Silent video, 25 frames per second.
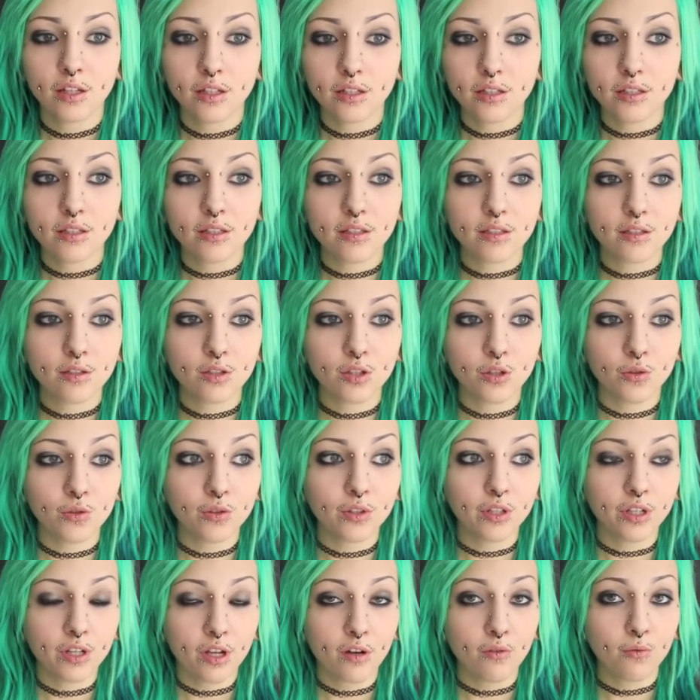it's
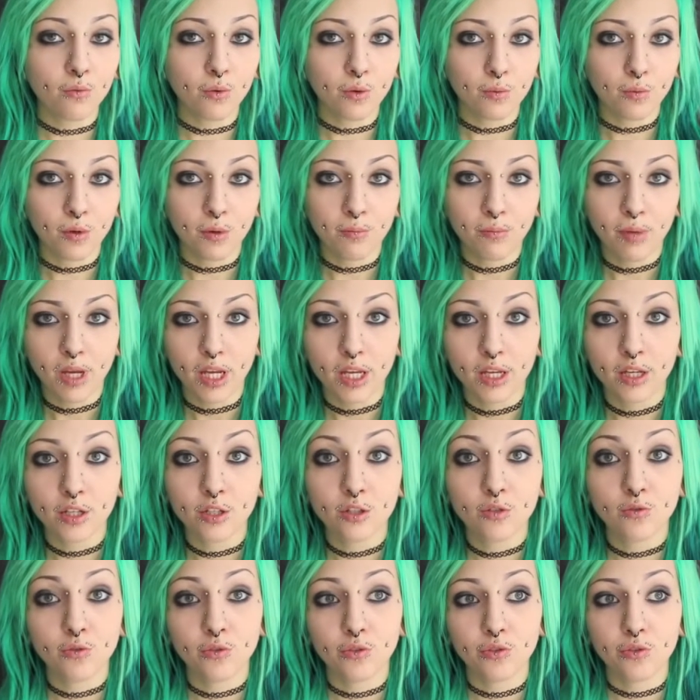totally enough with one
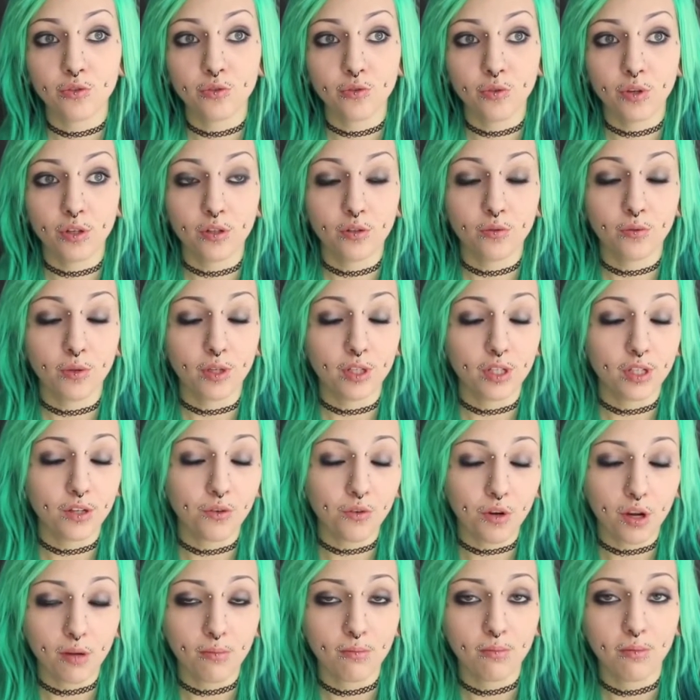package for 220
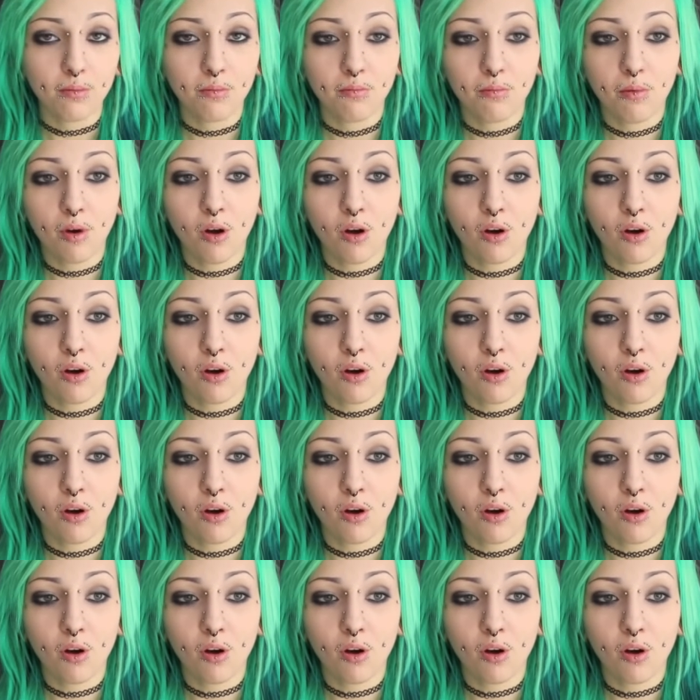gram,